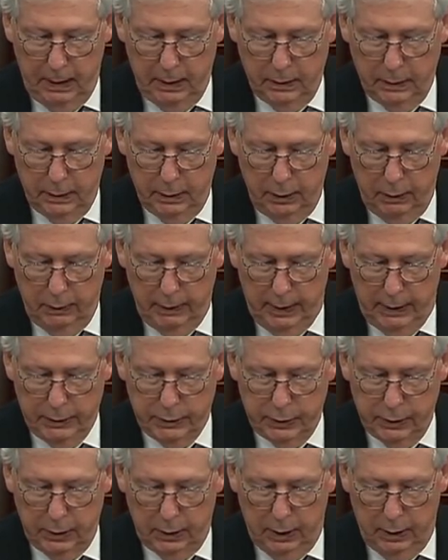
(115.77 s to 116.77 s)
the
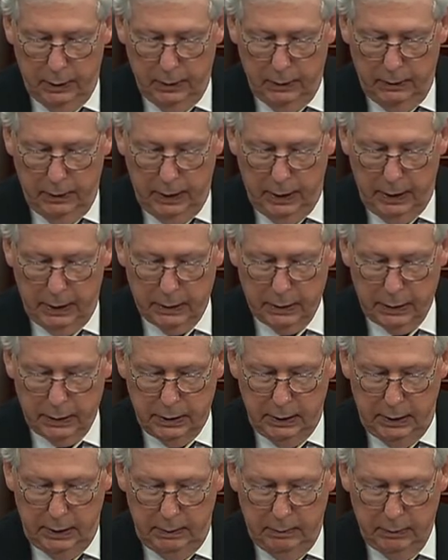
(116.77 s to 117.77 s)
donation load has
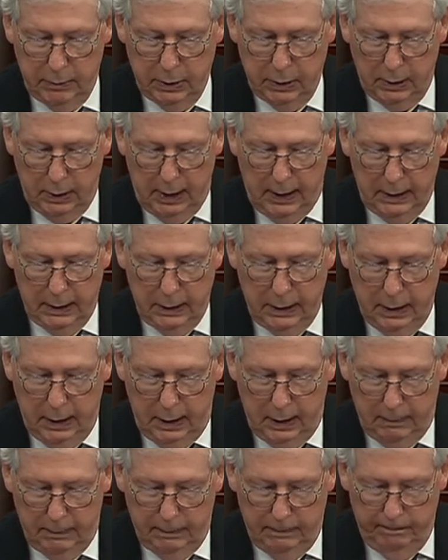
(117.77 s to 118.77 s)
seemed to lighten
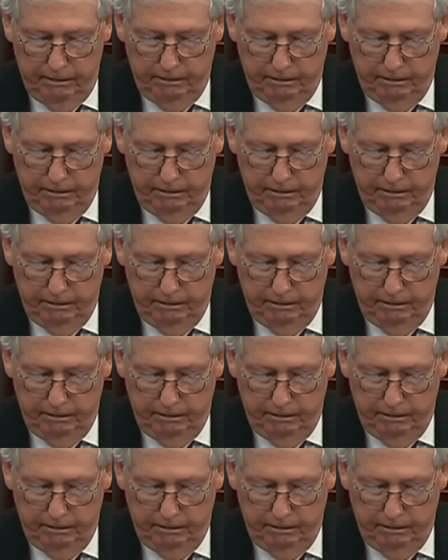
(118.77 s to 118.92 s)
up.